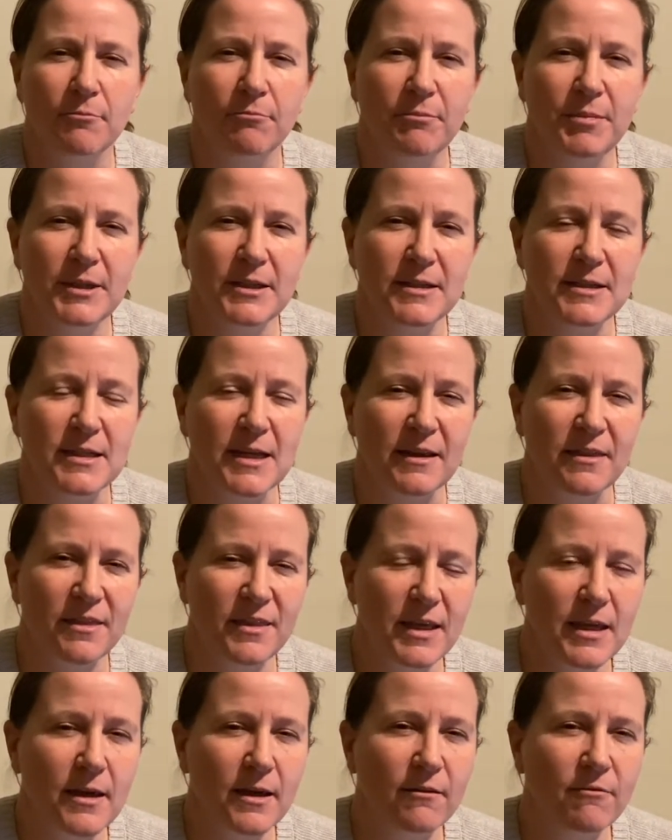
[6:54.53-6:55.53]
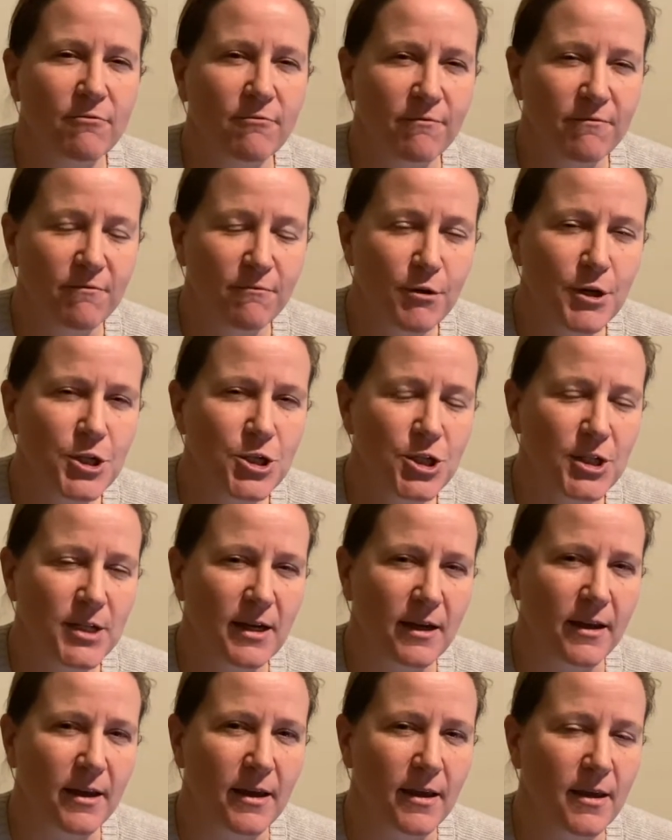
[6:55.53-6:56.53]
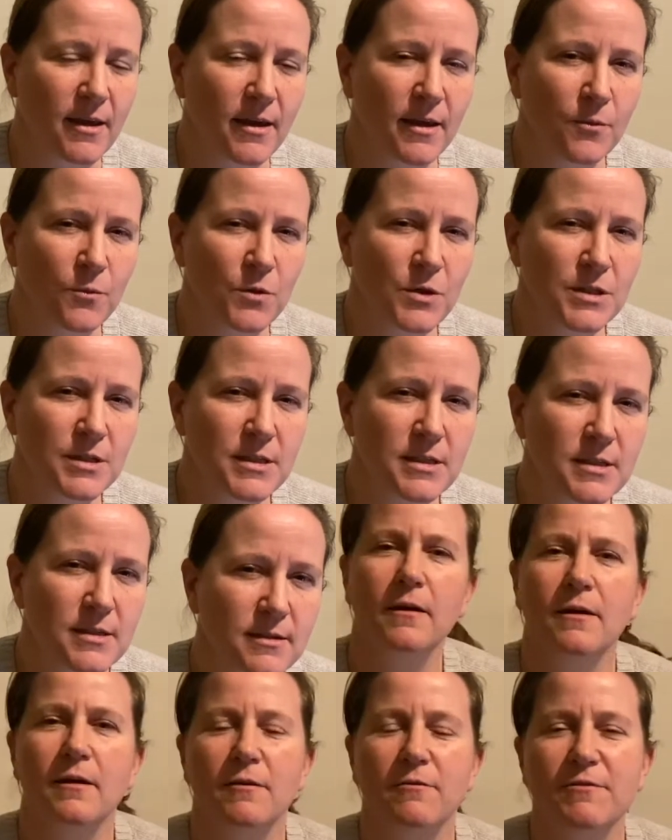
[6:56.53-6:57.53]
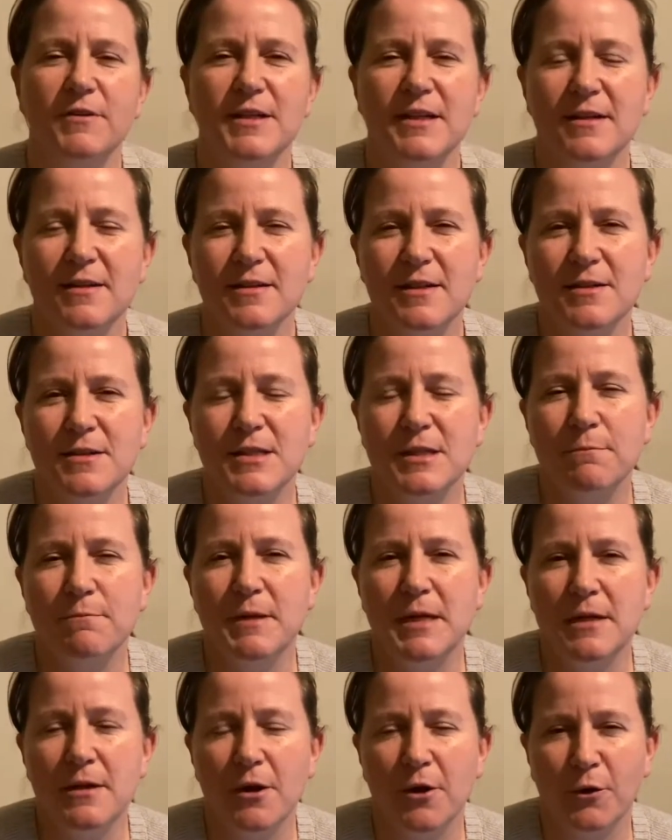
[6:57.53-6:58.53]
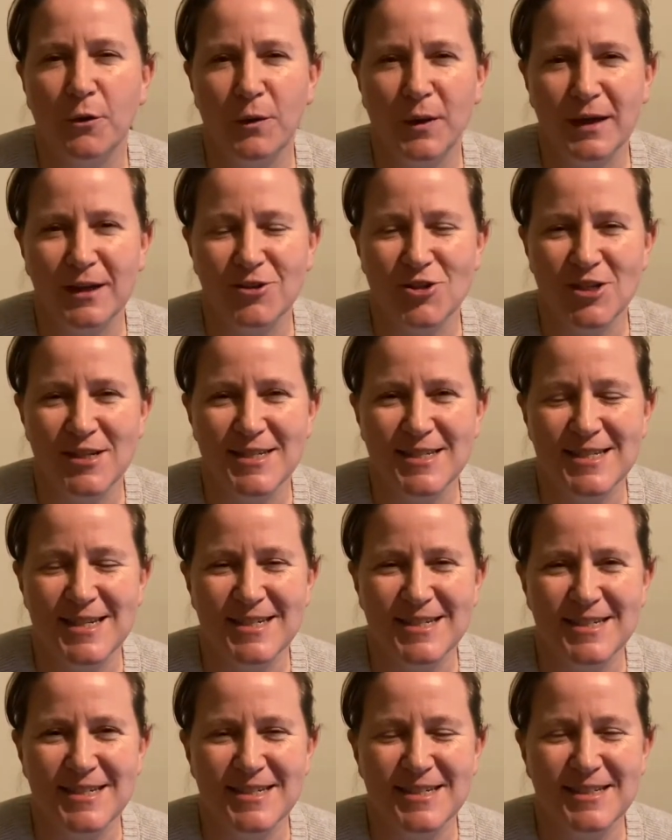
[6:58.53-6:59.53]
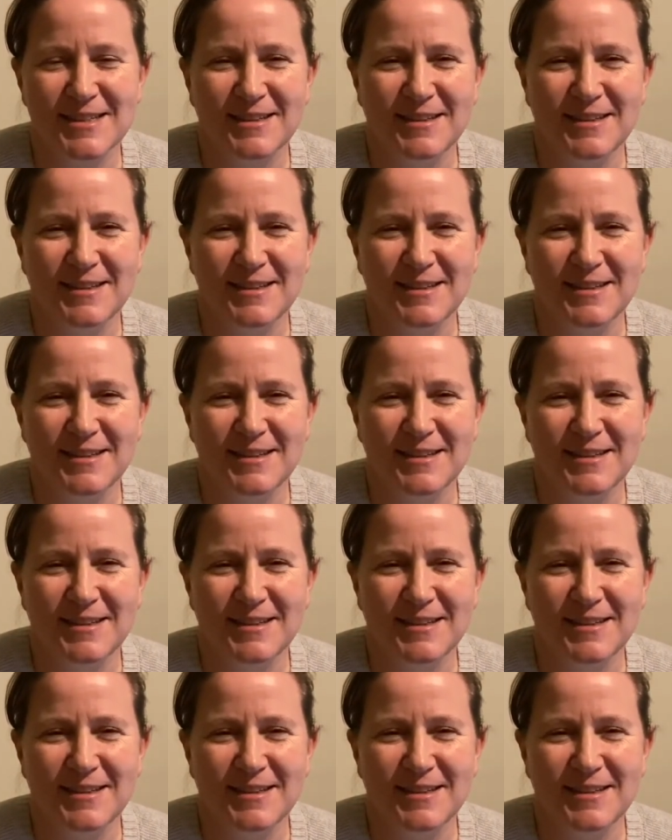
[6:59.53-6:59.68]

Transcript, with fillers: but I think originally it was Fernando Sabino who actually said it.